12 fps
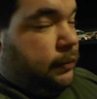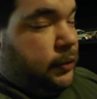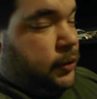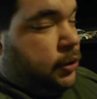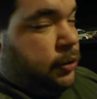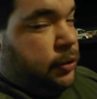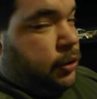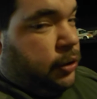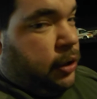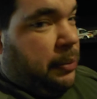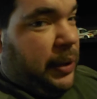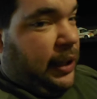Just because it's
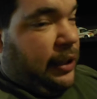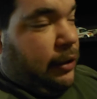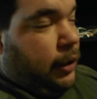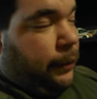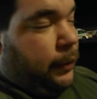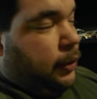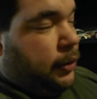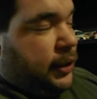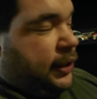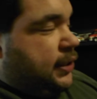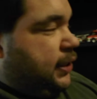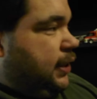going to make life a lot
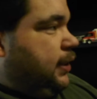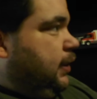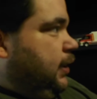easier.